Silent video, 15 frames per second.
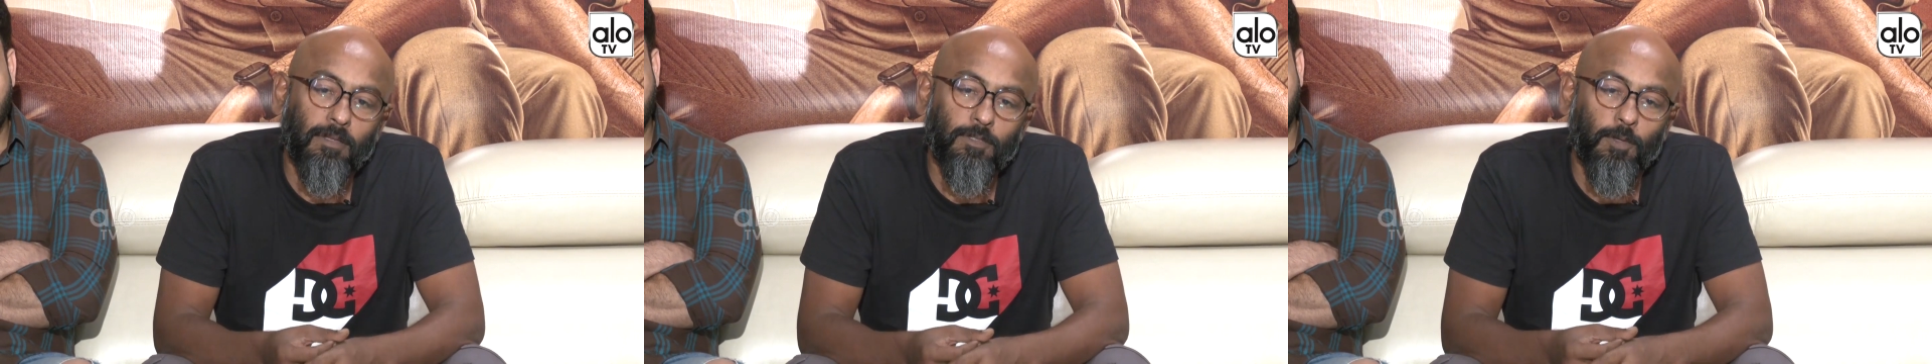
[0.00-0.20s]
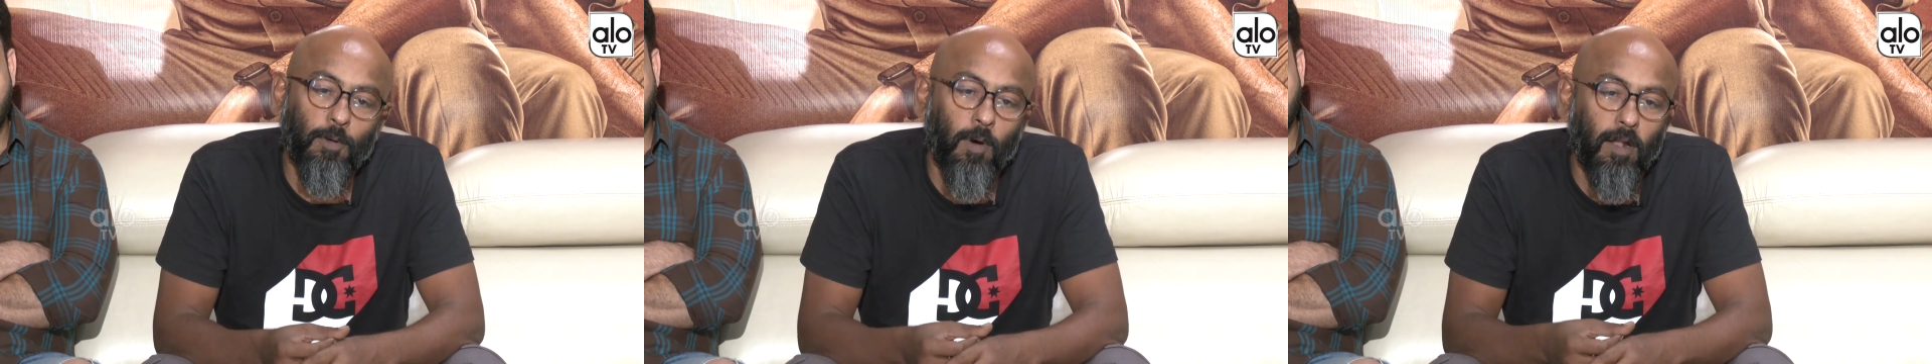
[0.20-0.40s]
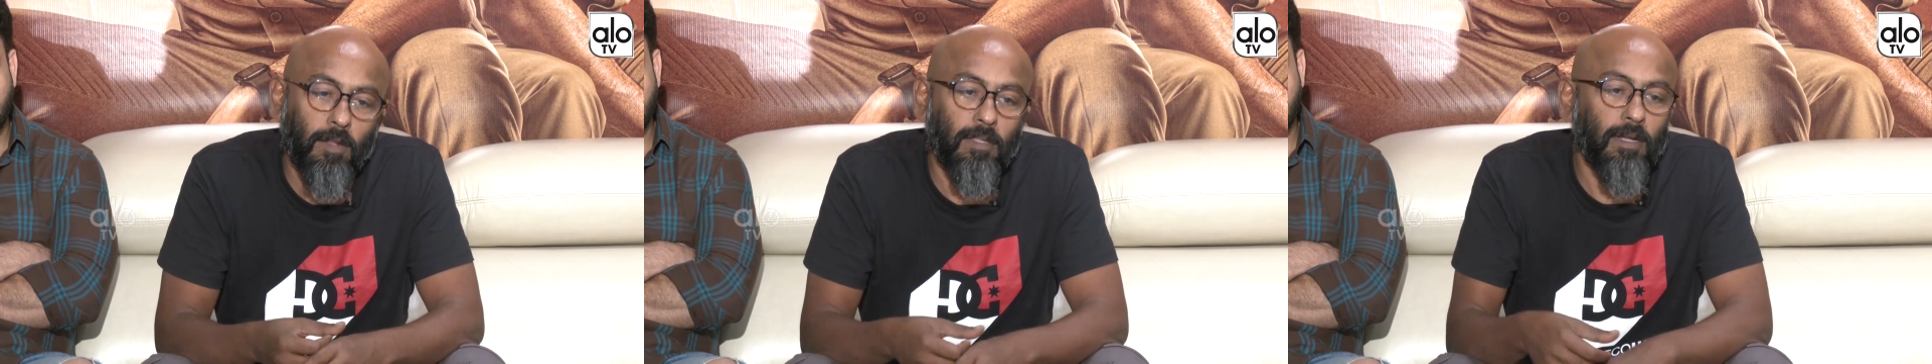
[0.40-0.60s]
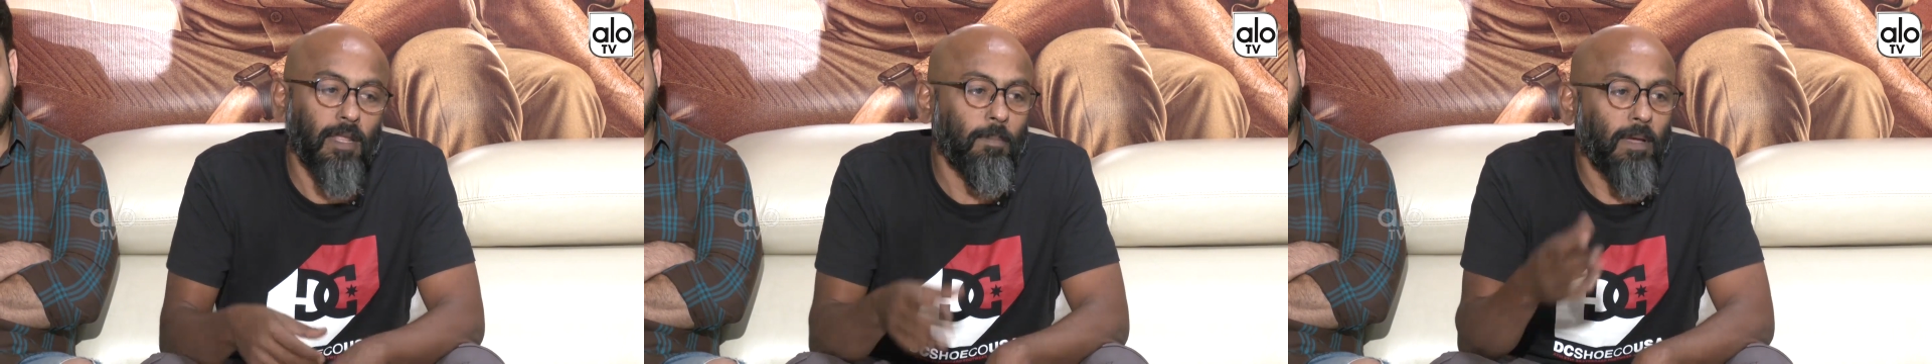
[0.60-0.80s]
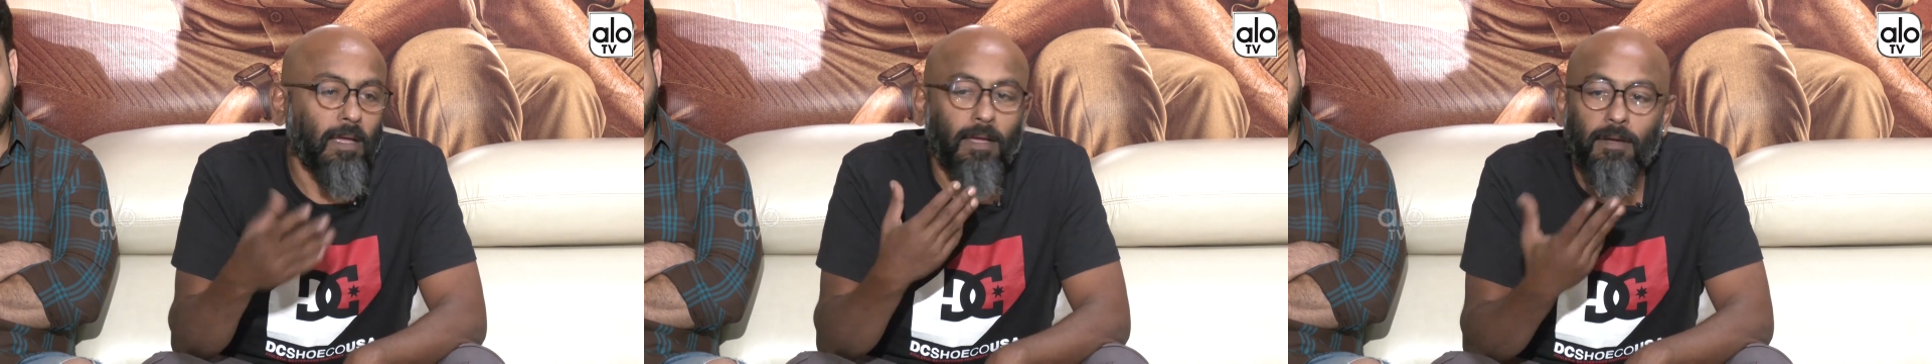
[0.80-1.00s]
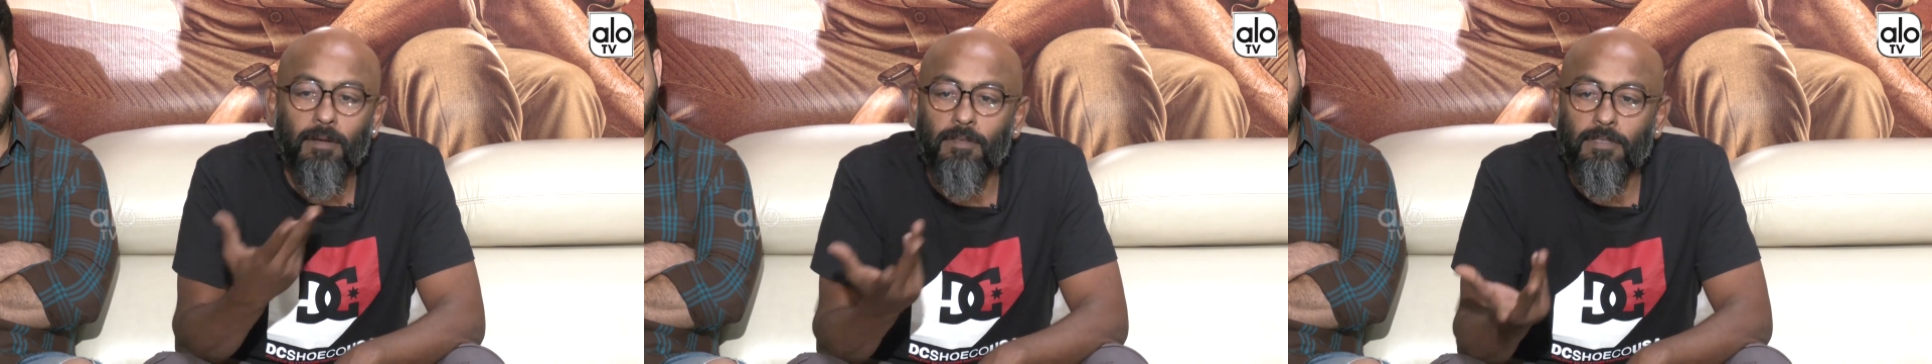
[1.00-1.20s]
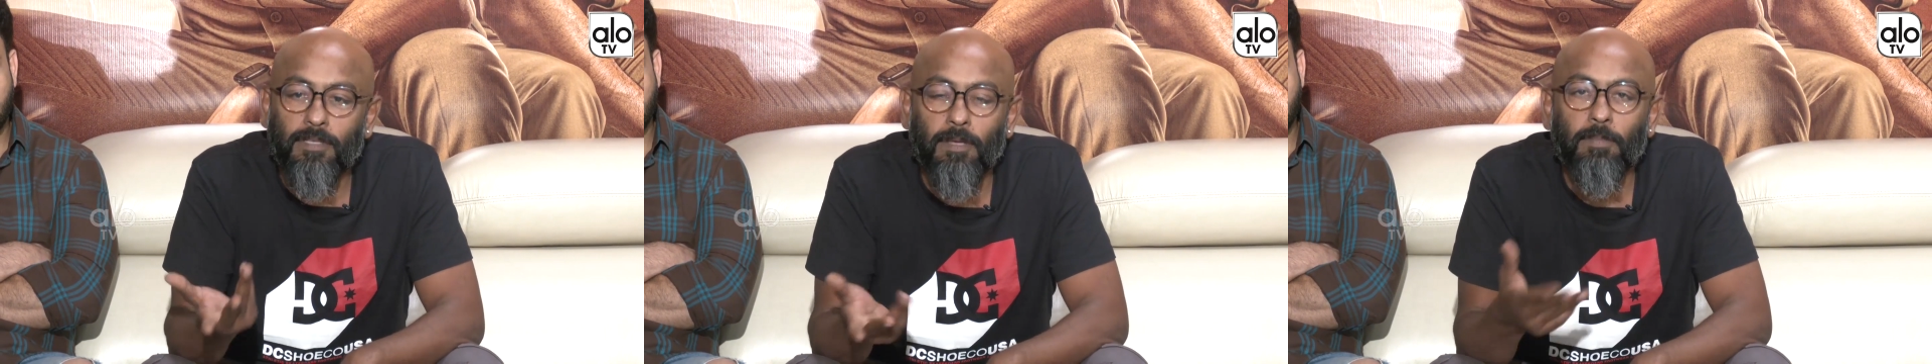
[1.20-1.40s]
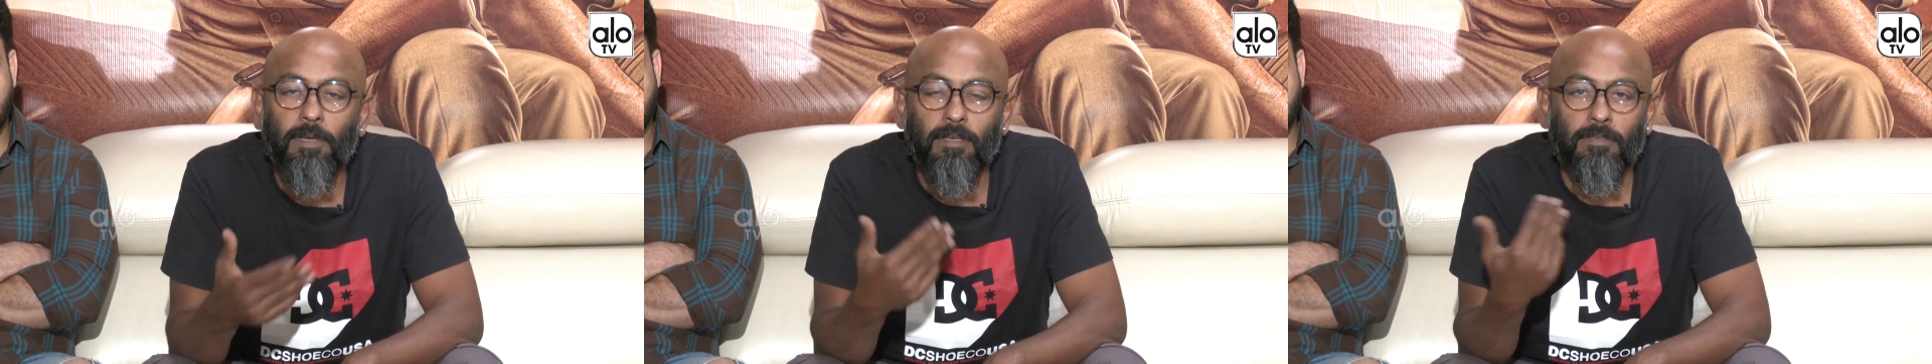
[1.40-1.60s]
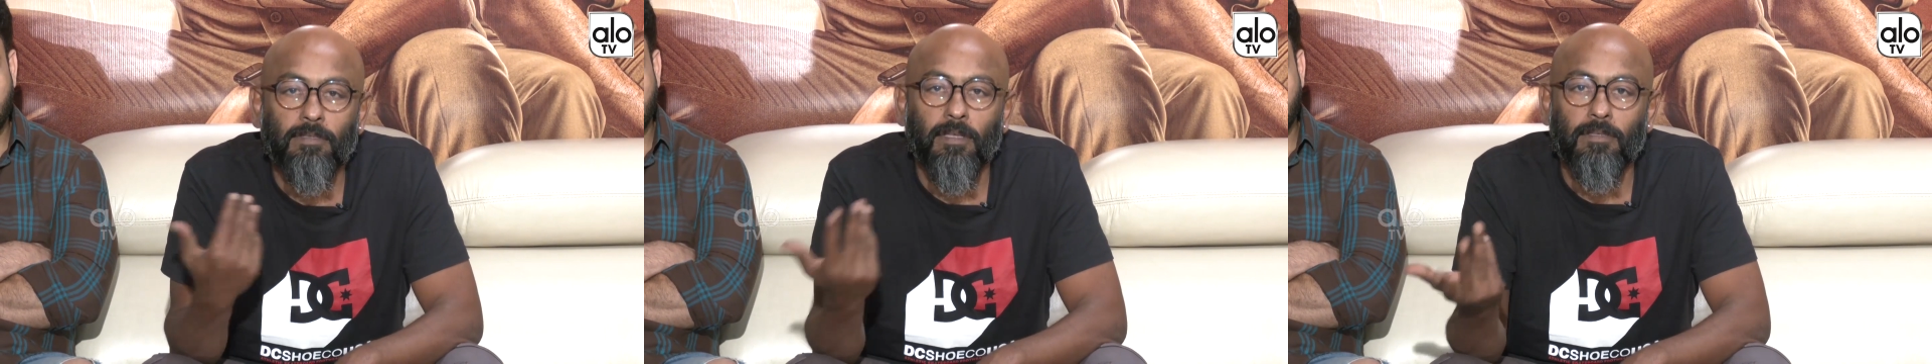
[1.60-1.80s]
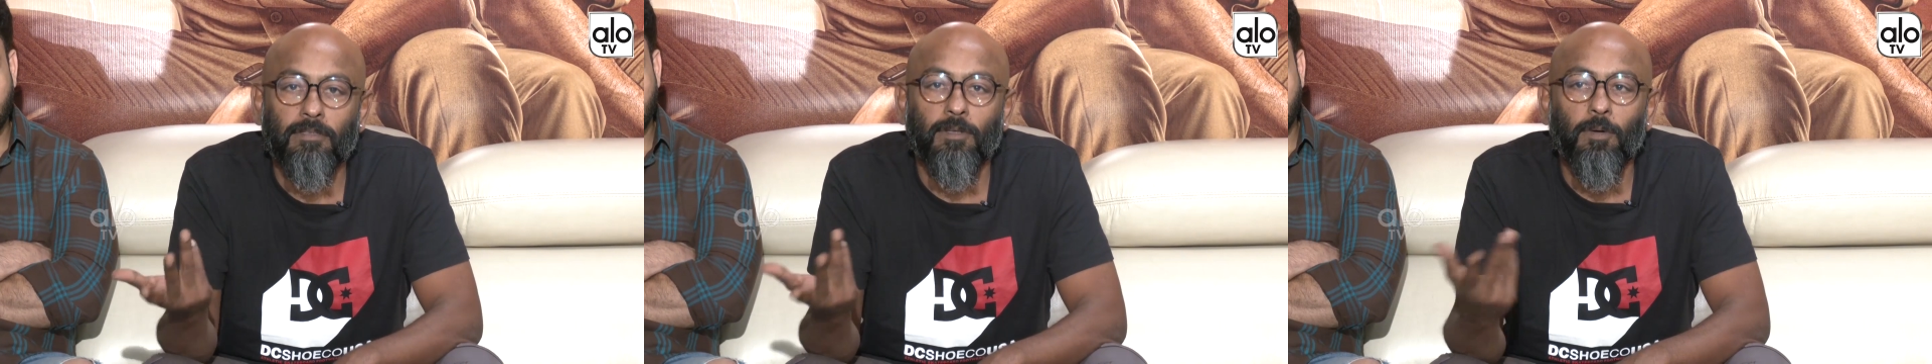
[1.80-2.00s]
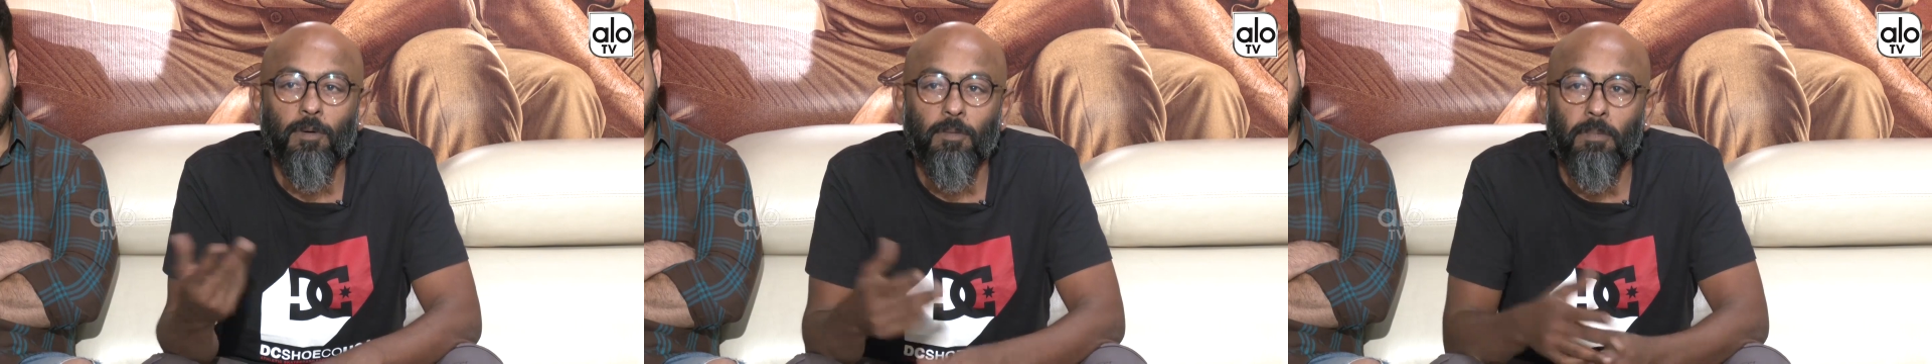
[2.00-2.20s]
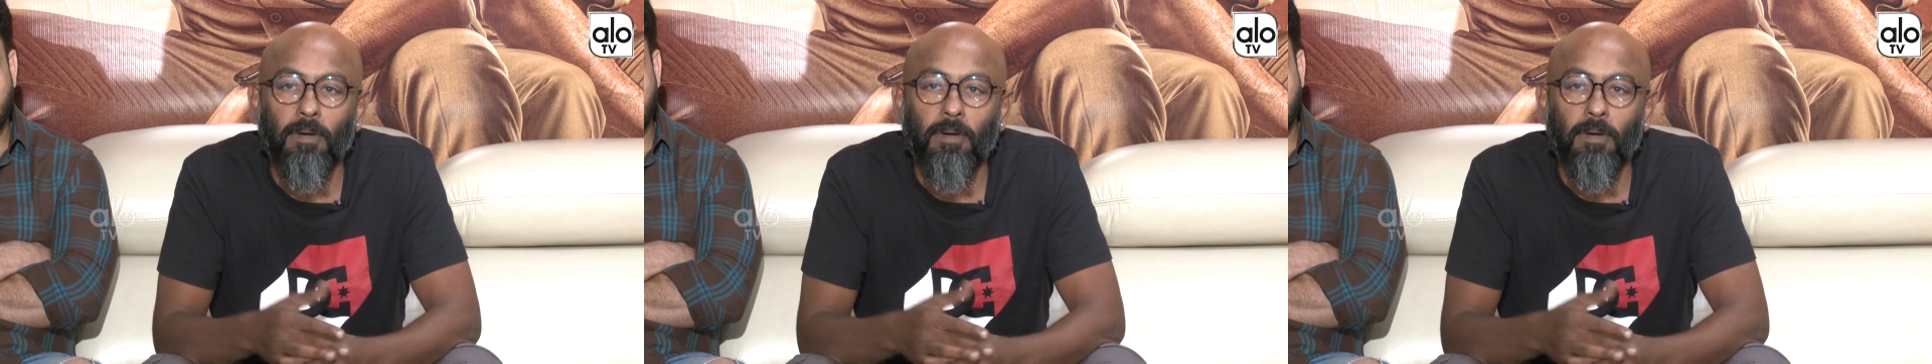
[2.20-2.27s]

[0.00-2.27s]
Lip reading: So all the time I get to see because there is no